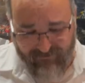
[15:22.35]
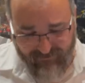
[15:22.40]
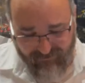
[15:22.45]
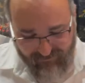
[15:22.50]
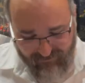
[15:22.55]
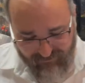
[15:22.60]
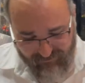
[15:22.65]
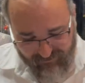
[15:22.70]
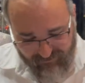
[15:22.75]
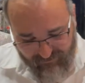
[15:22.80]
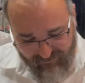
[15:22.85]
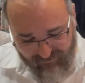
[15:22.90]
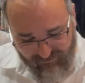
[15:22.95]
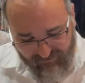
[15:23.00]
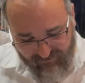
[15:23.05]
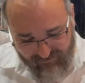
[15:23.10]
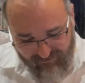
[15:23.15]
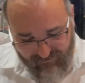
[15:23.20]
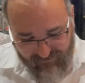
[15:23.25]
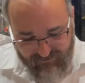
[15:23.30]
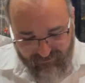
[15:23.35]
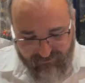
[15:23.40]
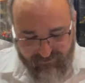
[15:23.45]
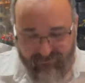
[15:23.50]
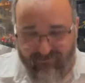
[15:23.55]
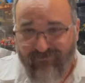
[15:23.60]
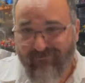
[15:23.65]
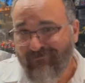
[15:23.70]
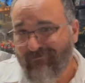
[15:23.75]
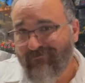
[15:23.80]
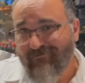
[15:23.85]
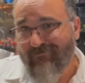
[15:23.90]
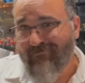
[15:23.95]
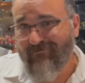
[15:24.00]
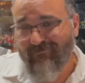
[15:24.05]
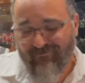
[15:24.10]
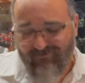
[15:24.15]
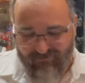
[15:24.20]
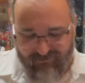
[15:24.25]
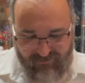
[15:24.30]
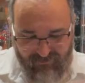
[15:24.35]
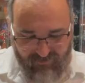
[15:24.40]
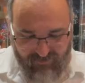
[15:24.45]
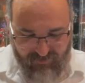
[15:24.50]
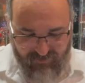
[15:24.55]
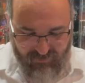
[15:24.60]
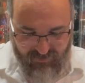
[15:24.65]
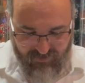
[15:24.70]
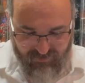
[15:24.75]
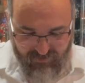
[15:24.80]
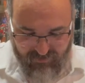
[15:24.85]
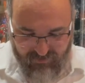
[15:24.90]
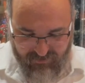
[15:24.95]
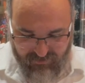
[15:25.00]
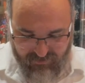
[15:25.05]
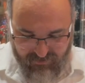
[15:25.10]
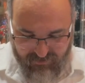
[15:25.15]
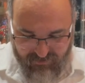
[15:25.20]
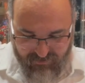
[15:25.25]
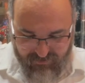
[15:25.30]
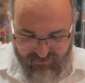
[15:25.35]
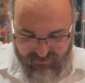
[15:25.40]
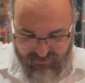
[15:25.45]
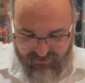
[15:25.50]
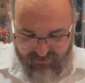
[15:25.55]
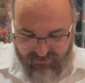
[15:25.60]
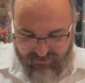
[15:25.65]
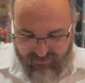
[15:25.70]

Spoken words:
[no speech]